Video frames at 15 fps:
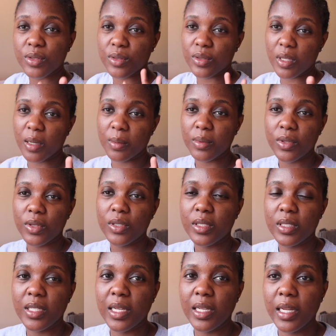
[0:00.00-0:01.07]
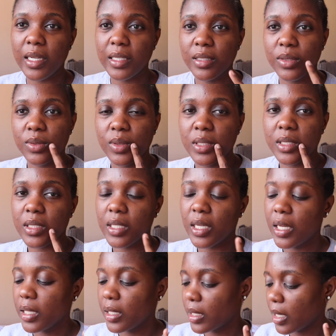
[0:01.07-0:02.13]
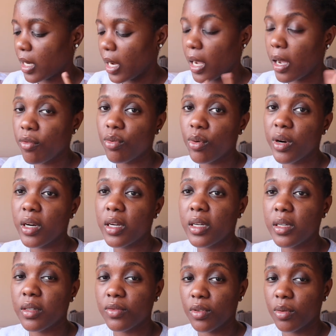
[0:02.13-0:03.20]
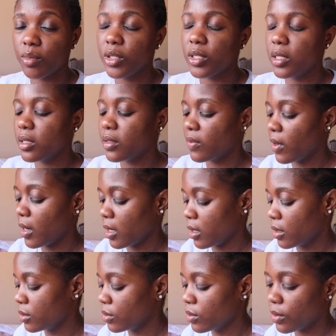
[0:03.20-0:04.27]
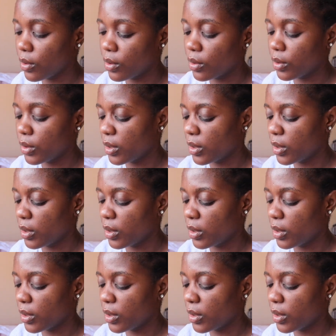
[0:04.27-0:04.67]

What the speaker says: to do that because the deadline is 29th and I have work from Monday to Friday. So